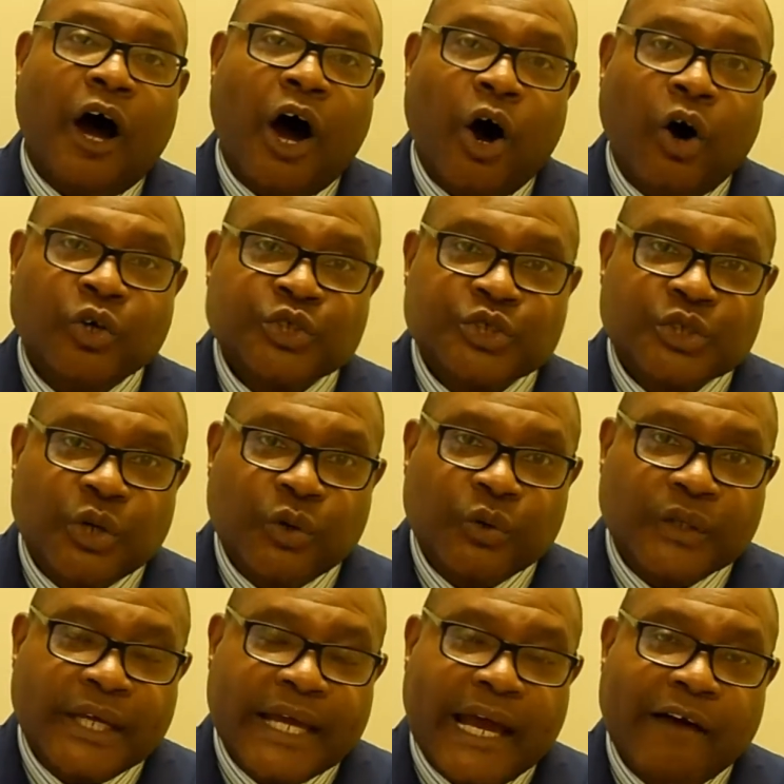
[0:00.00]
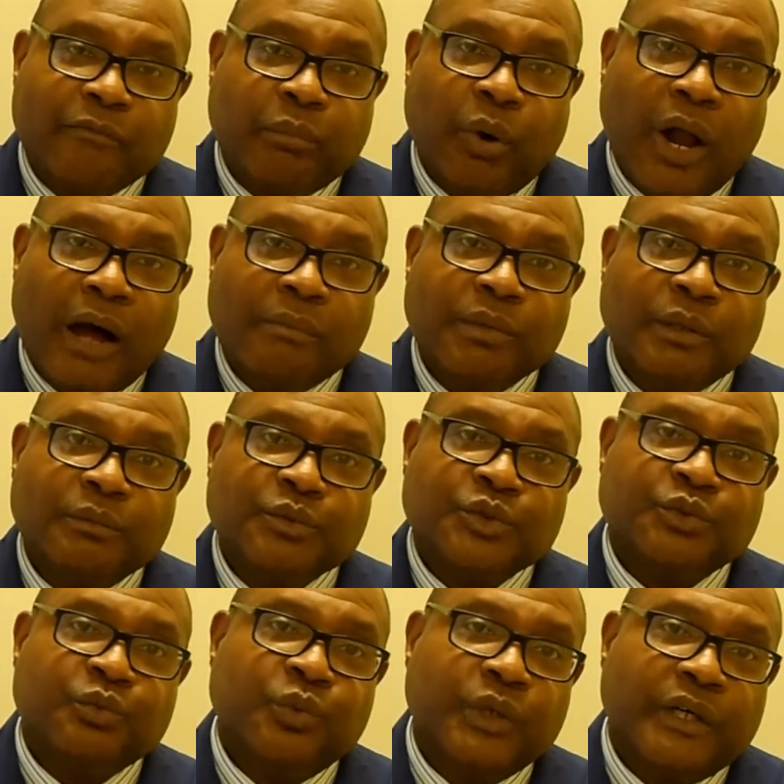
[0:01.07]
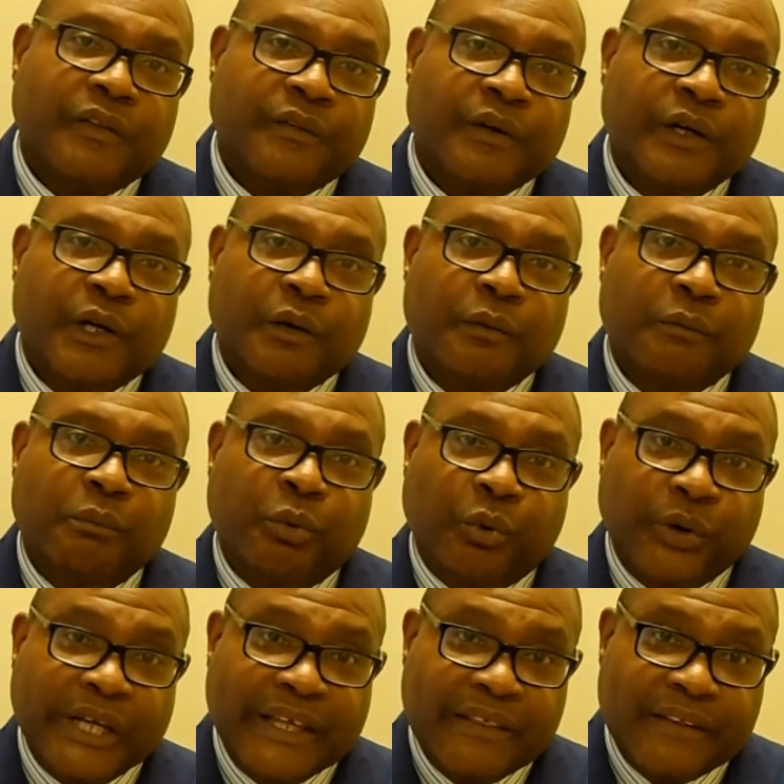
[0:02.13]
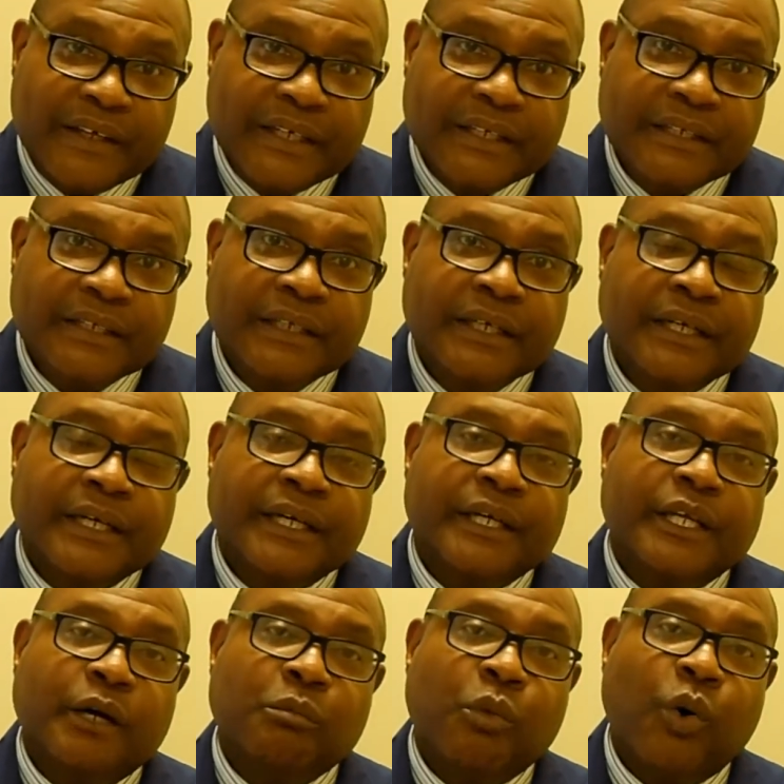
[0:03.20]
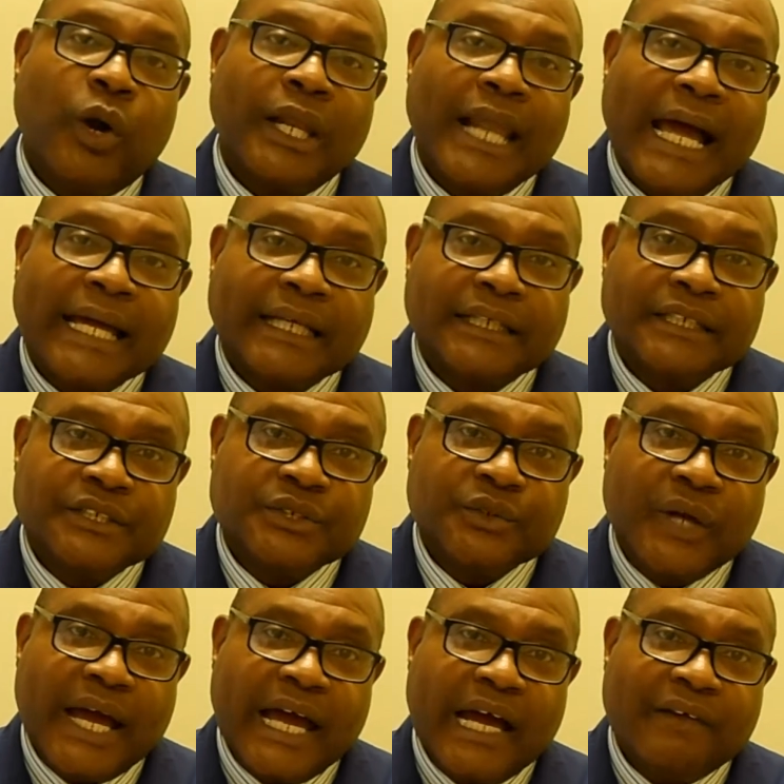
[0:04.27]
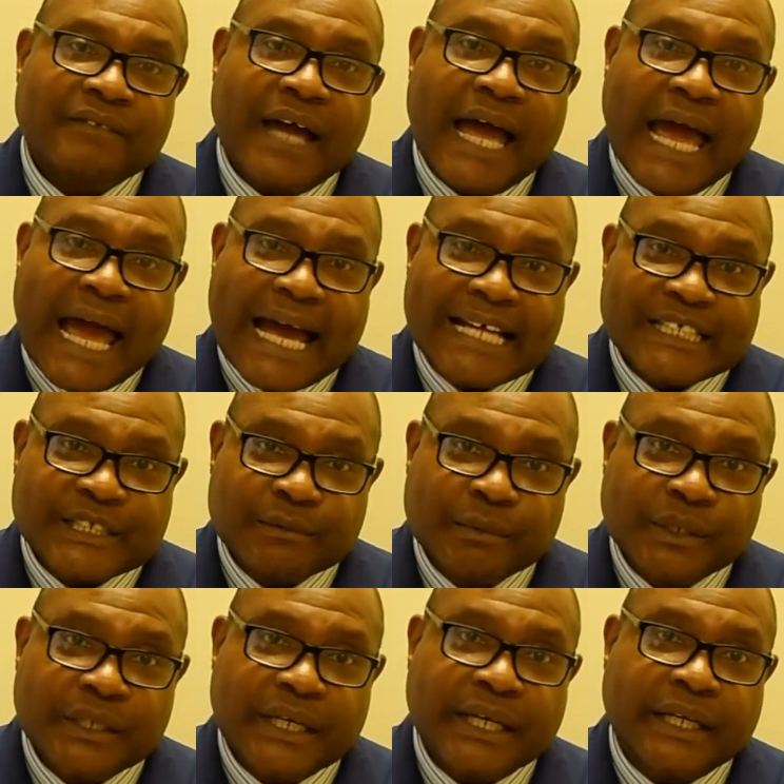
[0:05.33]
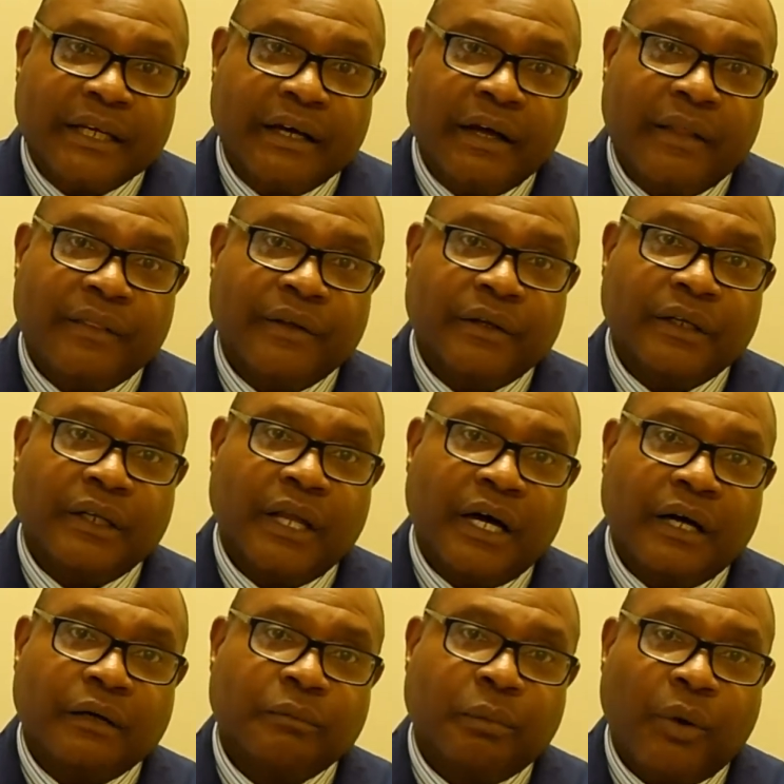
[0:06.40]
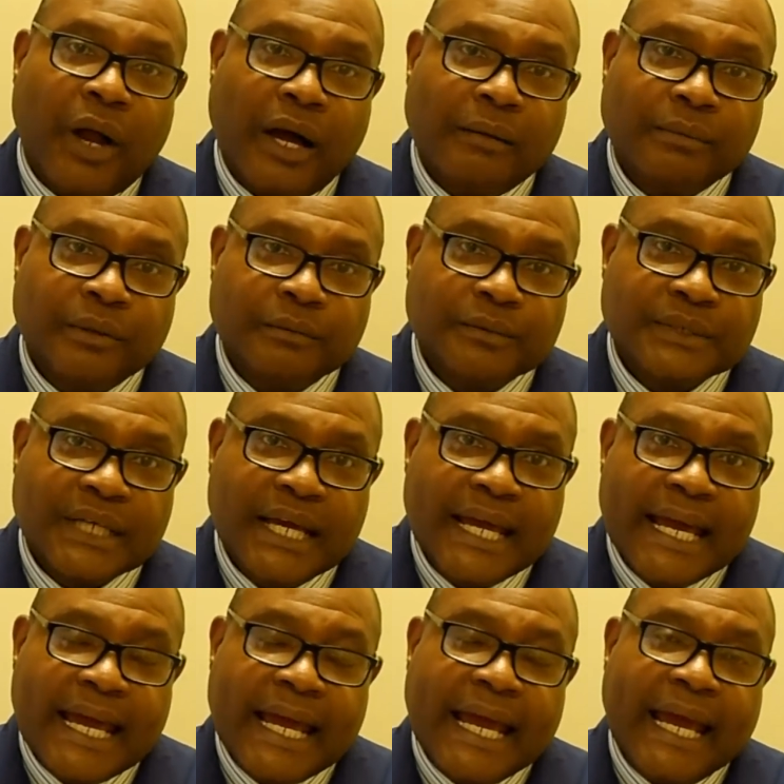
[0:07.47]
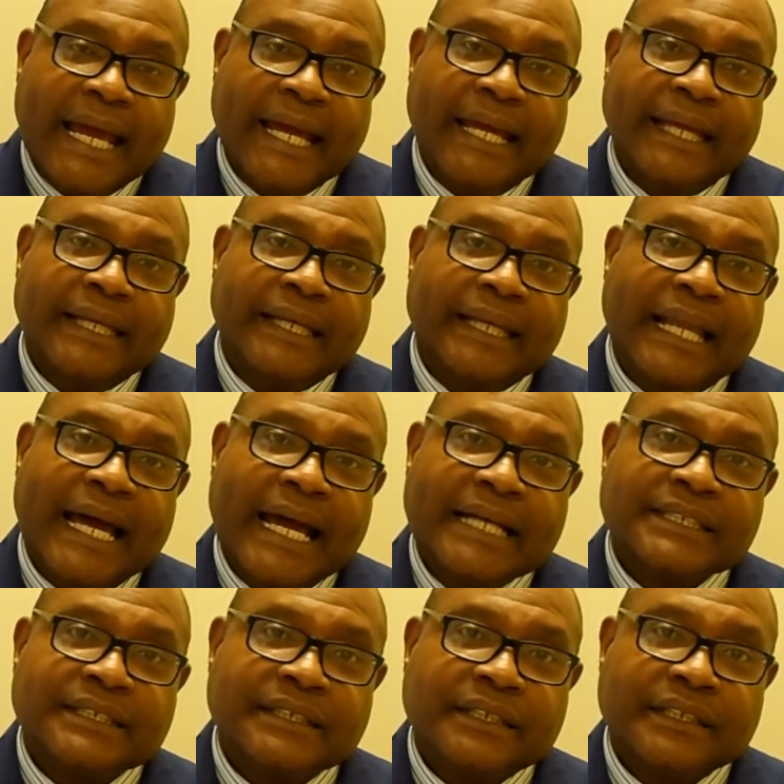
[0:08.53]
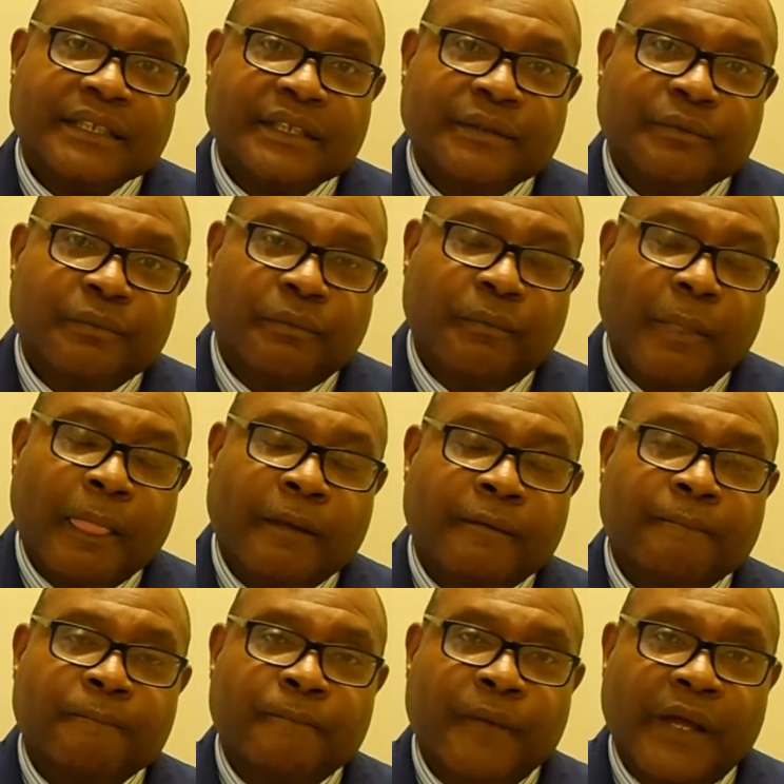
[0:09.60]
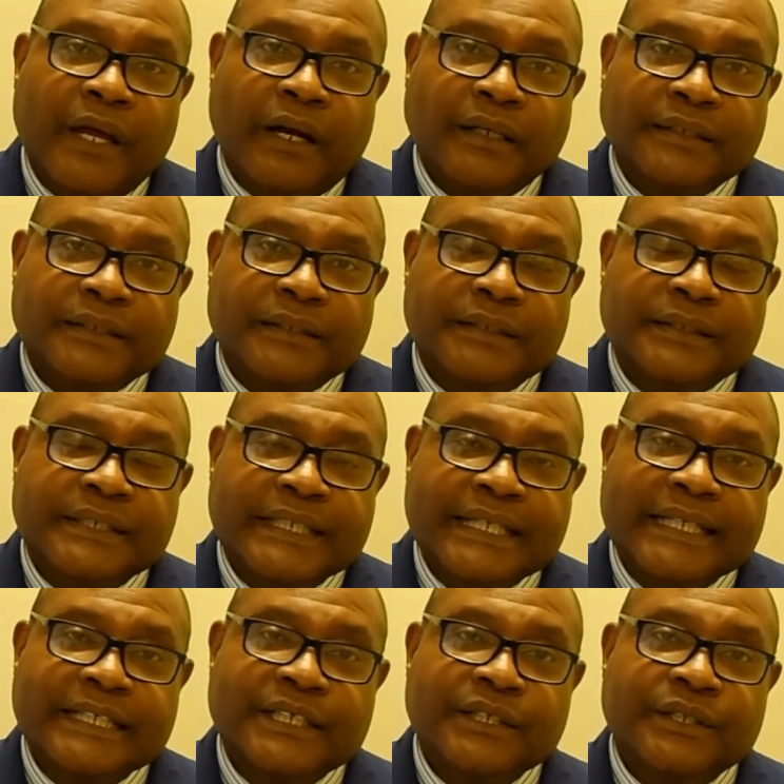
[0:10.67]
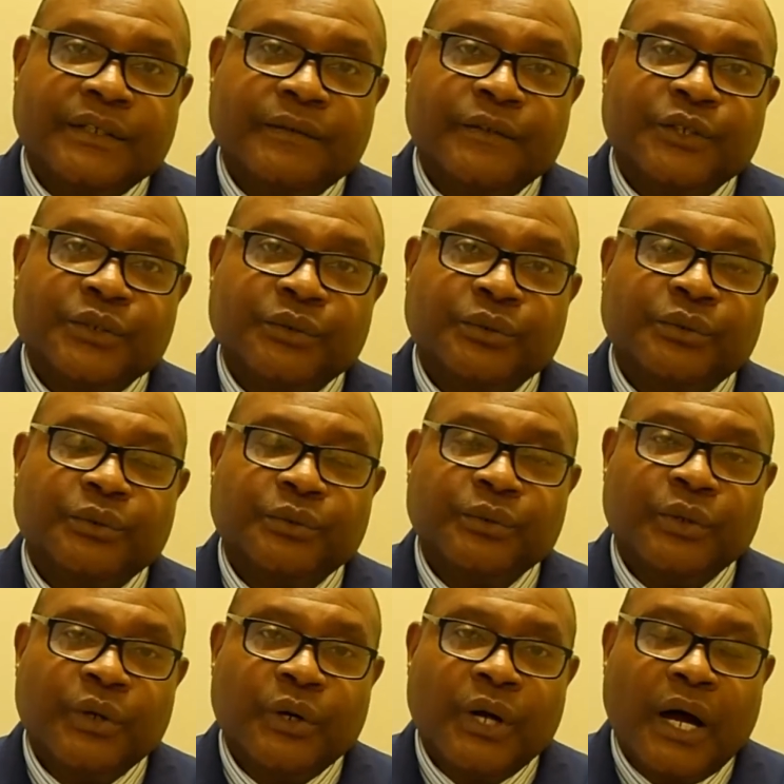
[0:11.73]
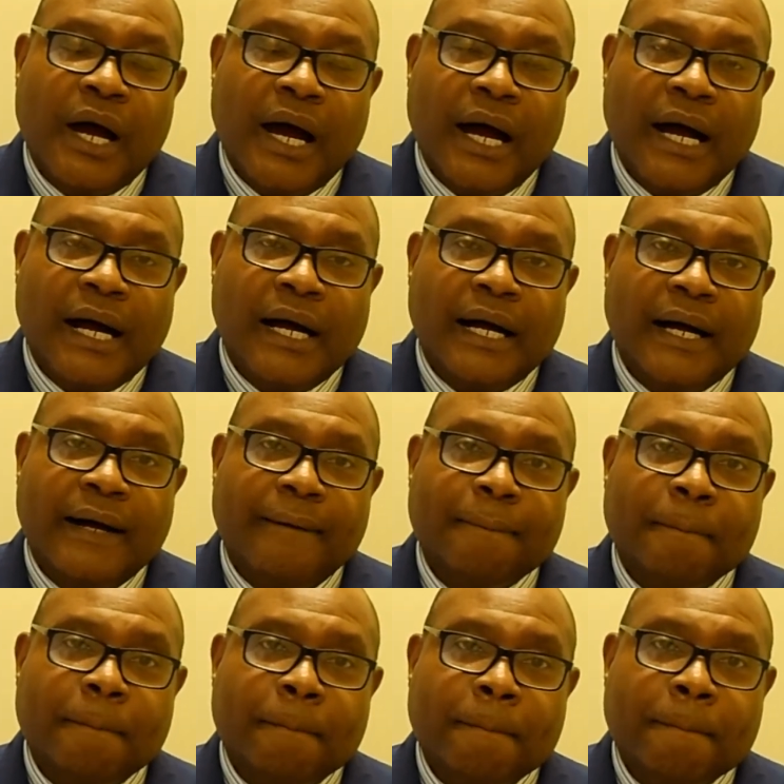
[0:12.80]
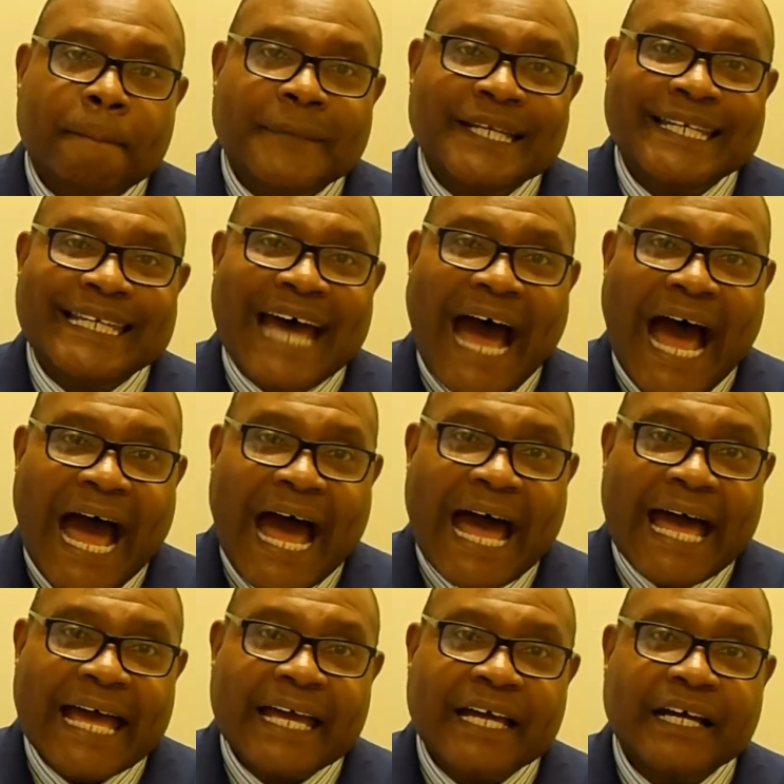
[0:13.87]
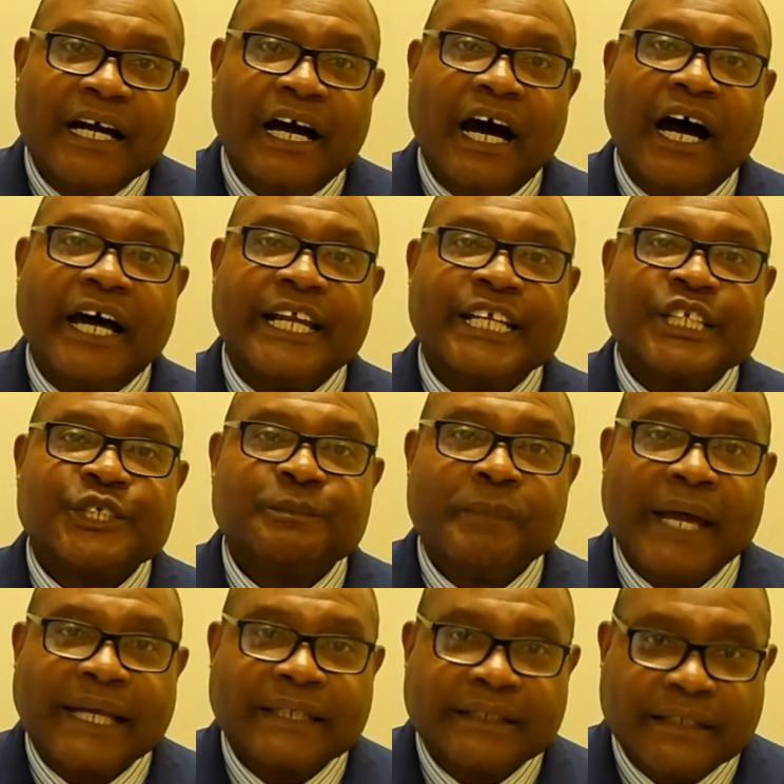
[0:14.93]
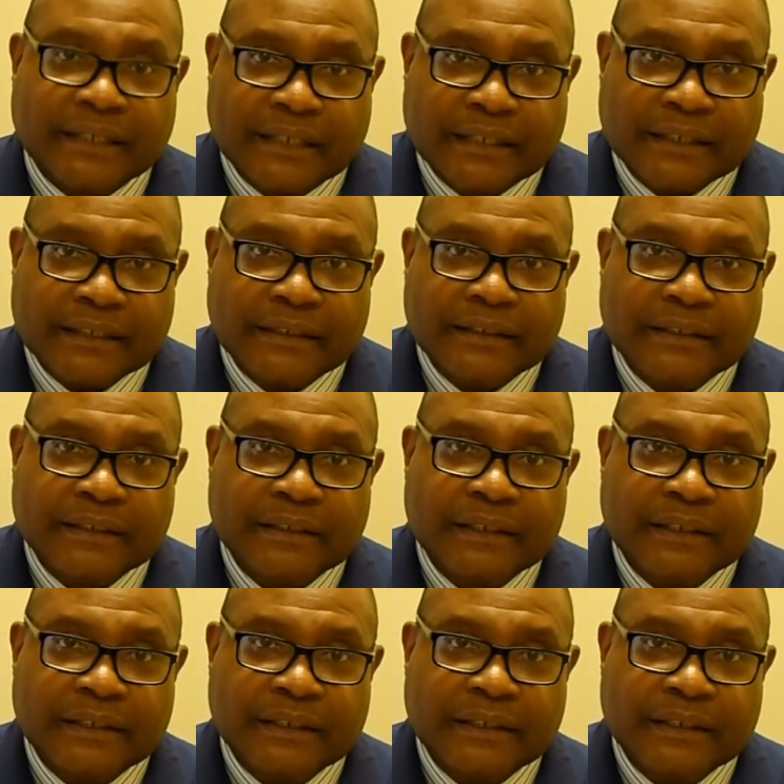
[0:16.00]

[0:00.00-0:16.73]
Also, they have problems with breathing. They're more likely to have asthma and other lung problems. And lastly, they tend to die unexpectedly.